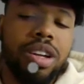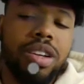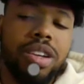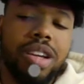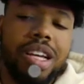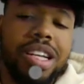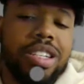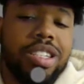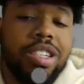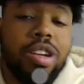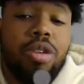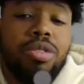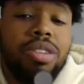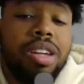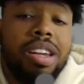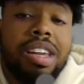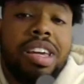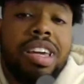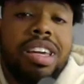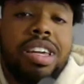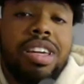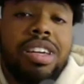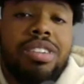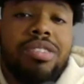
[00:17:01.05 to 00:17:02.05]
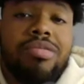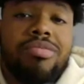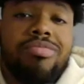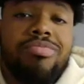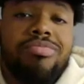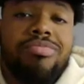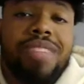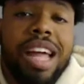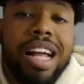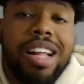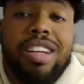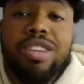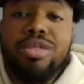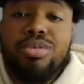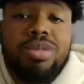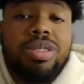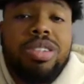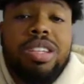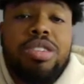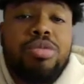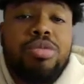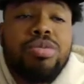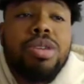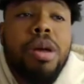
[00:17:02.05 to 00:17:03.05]
He sold the lead. Like this was
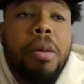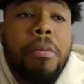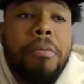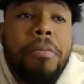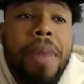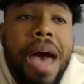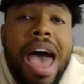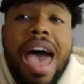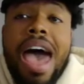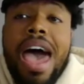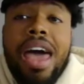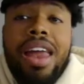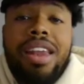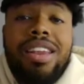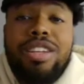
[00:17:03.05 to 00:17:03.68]
this was a bad.